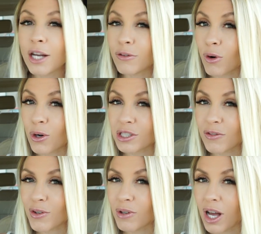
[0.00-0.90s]
And of course,
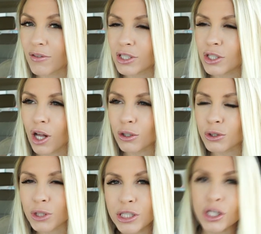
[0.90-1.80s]
if you love Dollar
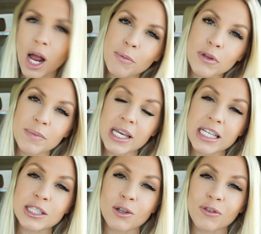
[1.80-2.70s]
Tree shop with
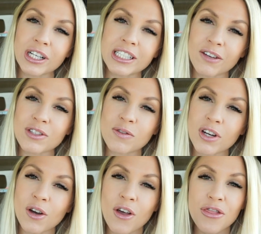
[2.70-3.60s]
me, don't forget to give this
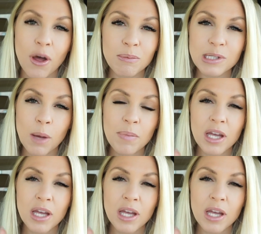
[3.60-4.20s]
video a thumbs up.